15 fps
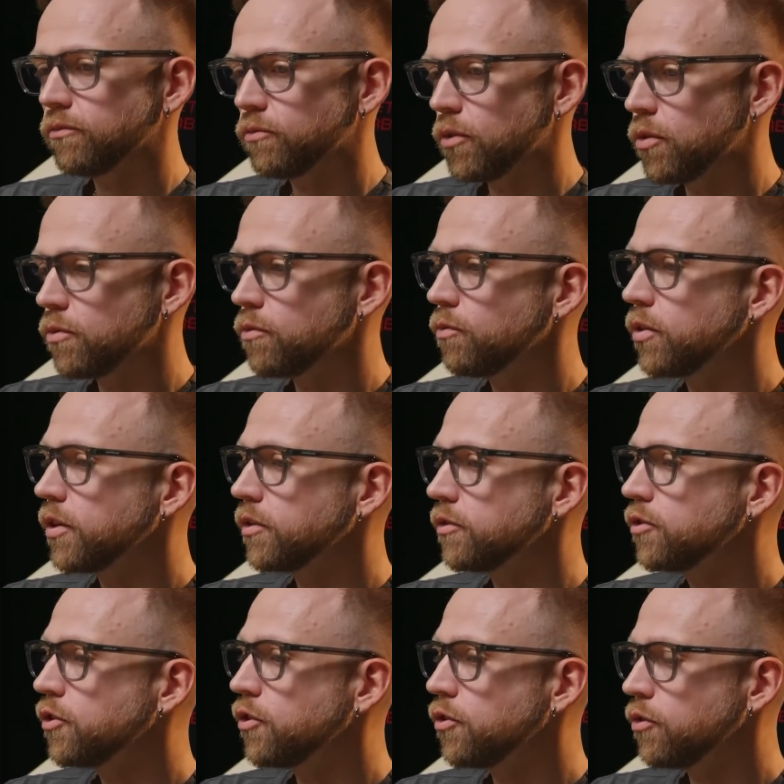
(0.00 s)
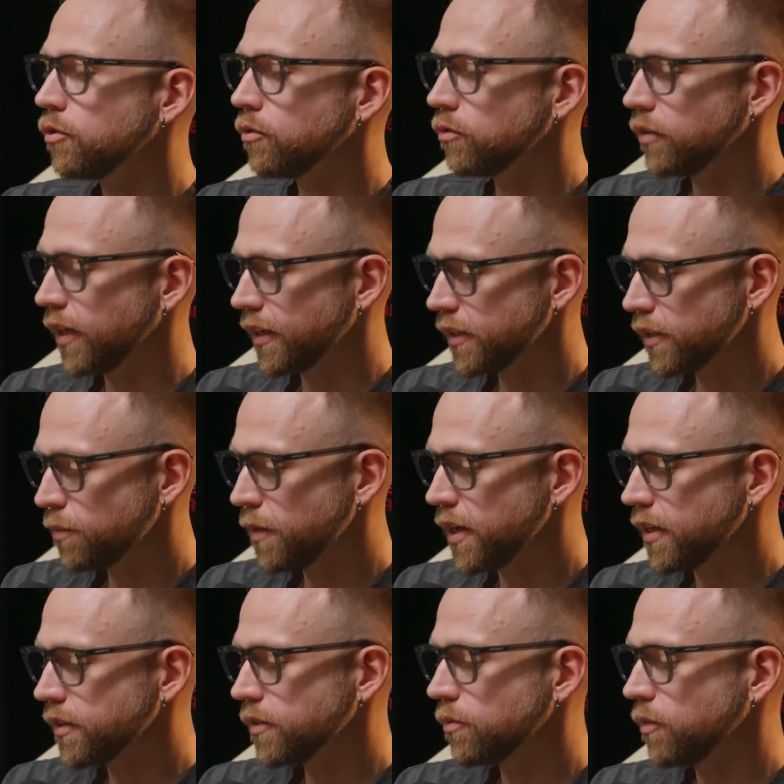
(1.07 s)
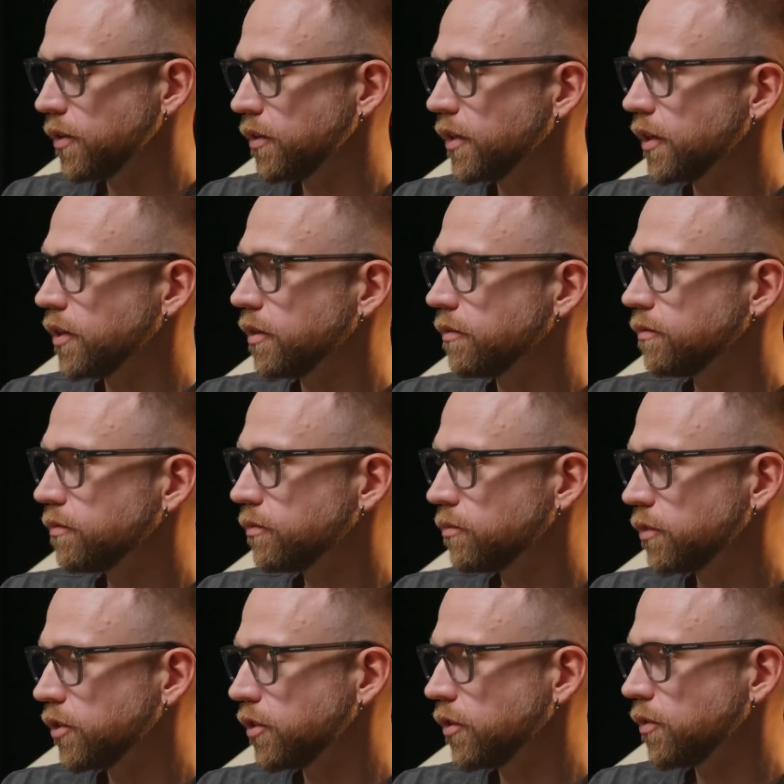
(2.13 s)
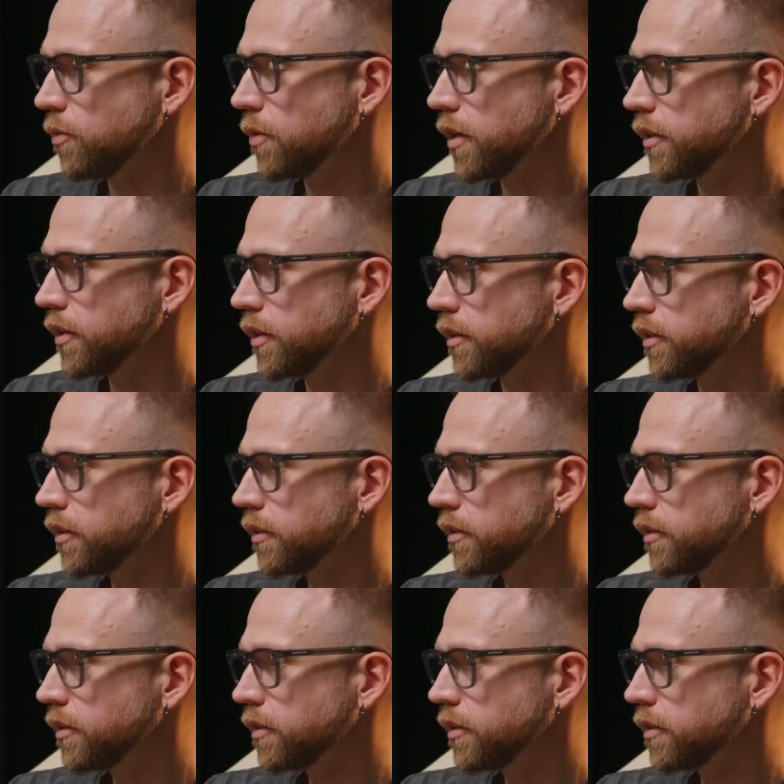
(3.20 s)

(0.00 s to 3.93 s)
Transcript: Well, what to you like speaks when you think of Witcher 3 Wild Hunt?